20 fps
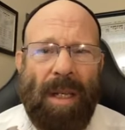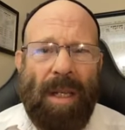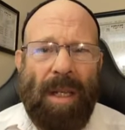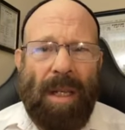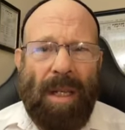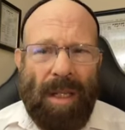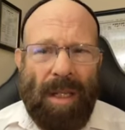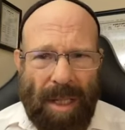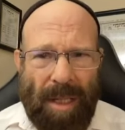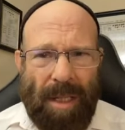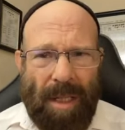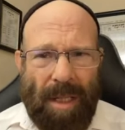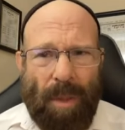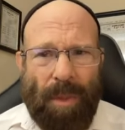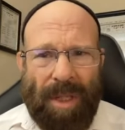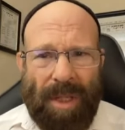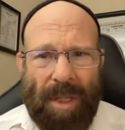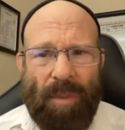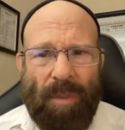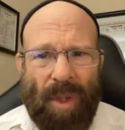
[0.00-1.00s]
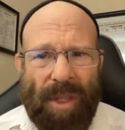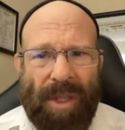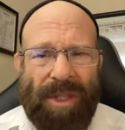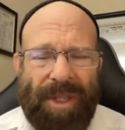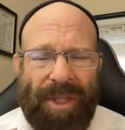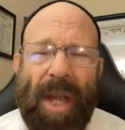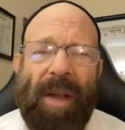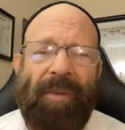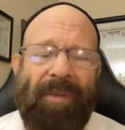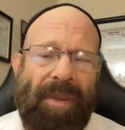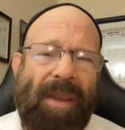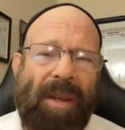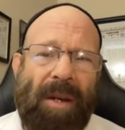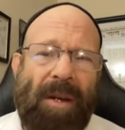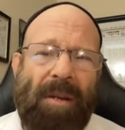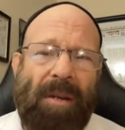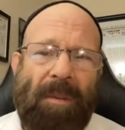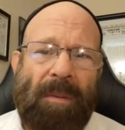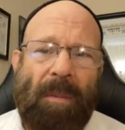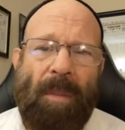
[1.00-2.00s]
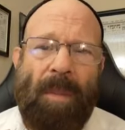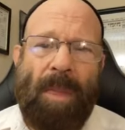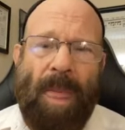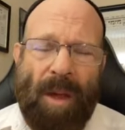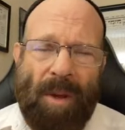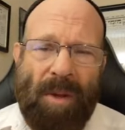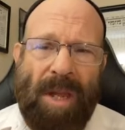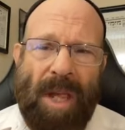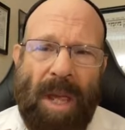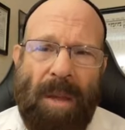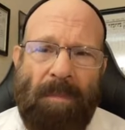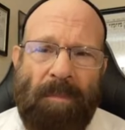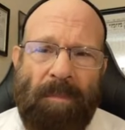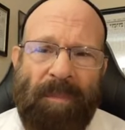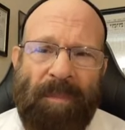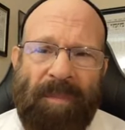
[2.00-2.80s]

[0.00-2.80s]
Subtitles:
Let's deal with some real stuff here. Okay?